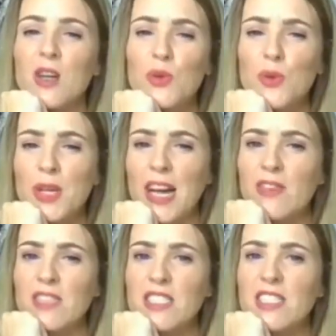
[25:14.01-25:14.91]
oh,
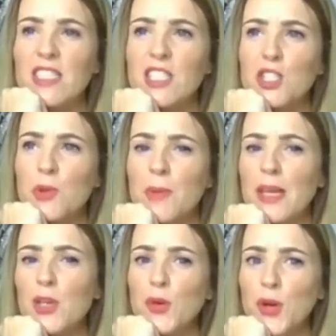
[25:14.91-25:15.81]
Karen, should we
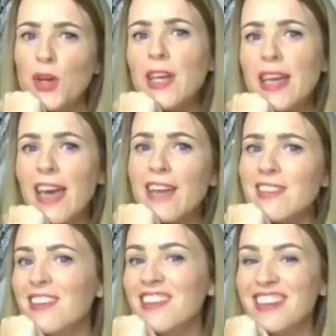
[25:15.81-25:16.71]
make you young again?